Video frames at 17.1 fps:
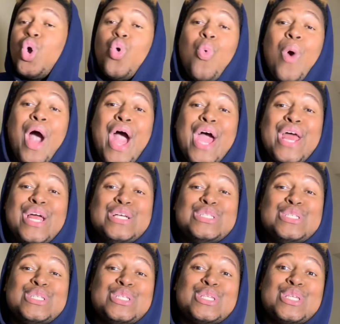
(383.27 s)
Why does
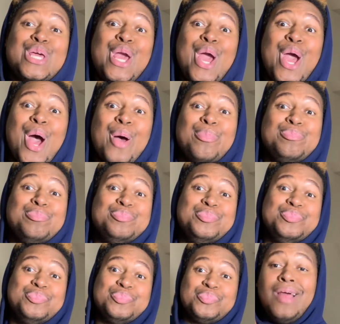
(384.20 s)
this care?
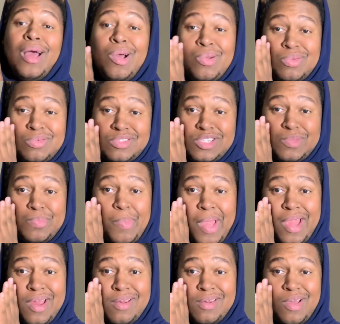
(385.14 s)
Don't
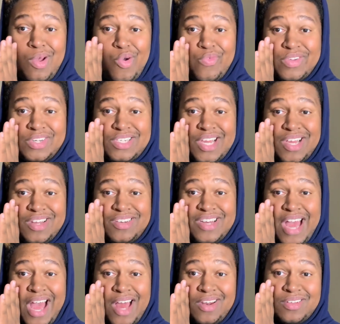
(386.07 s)
spend over
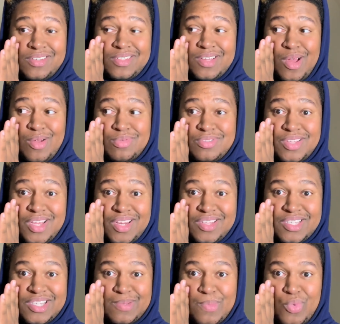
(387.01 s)
$10 to go see
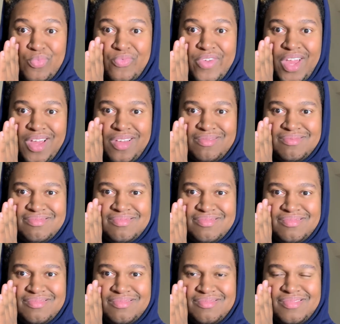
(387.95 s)
this movie.
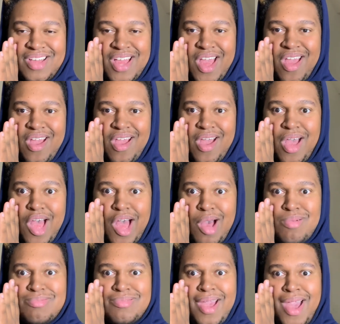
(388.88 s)

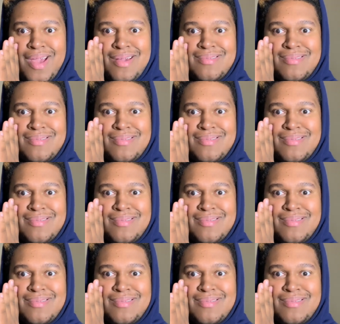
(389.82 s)
Okay?